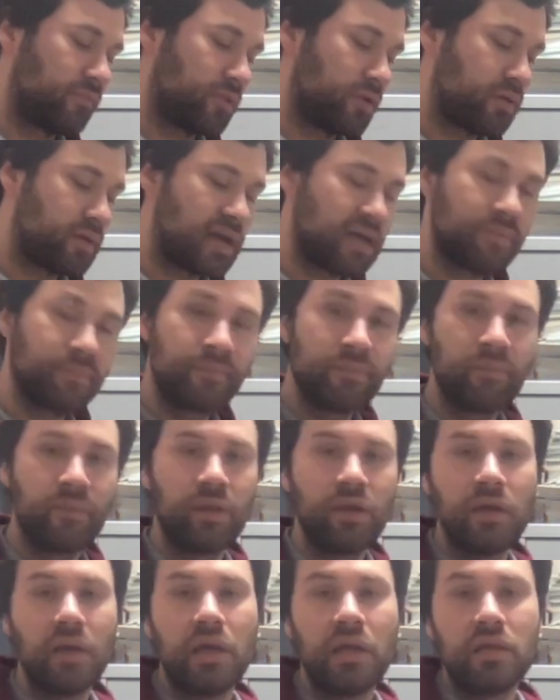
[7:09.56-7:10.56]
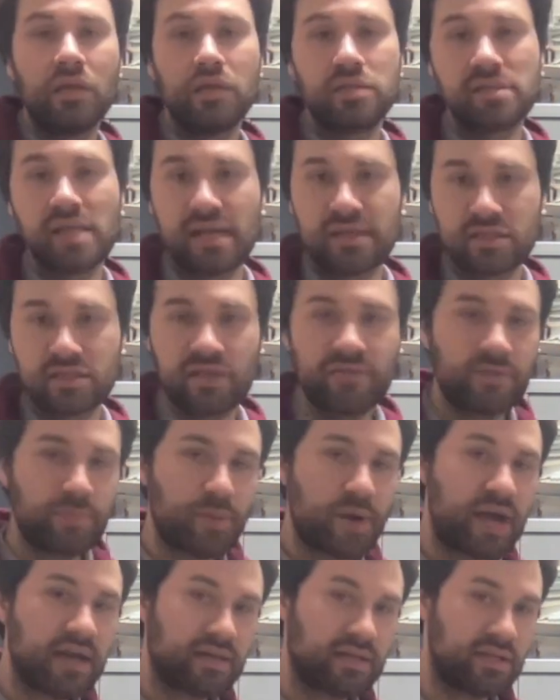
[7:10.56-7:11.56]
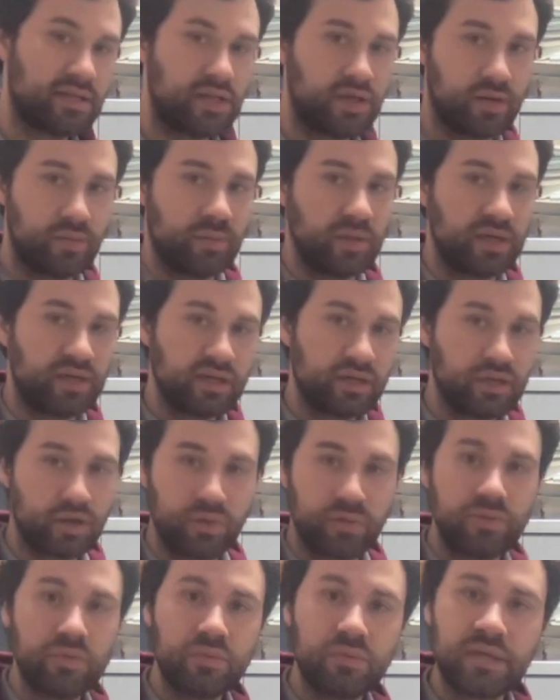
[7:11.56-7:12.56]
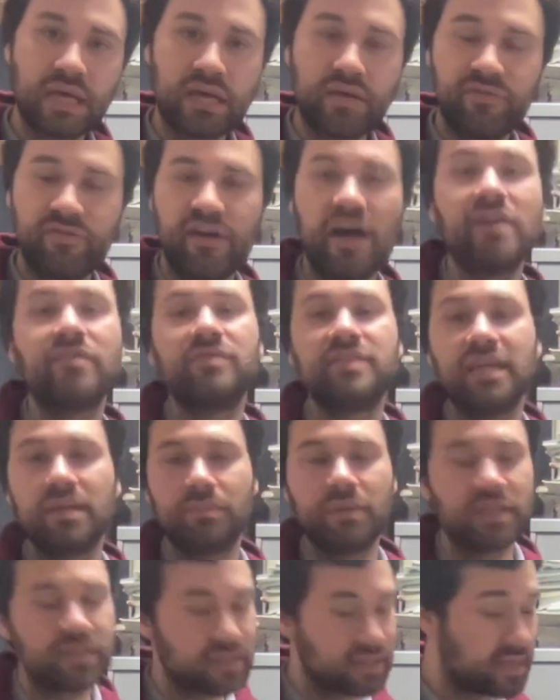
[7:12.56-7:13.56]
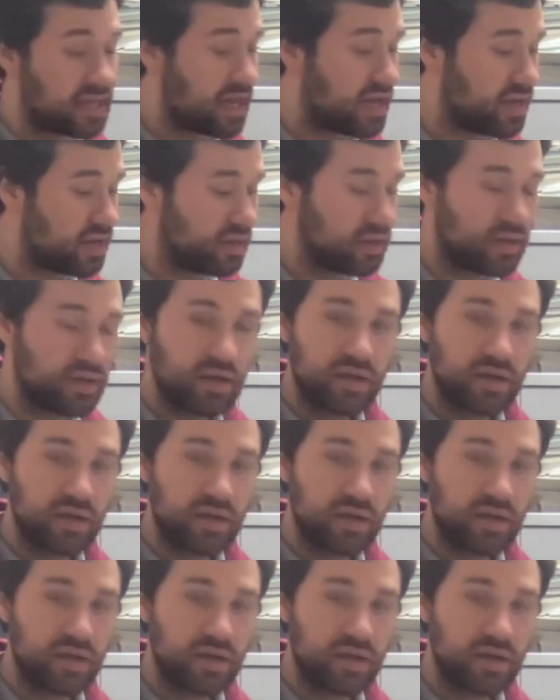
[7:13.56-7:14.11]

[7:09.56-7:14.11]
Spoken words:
Okay? There's a lot of stuff to practice here, but you know, you take 5-10 minutes a day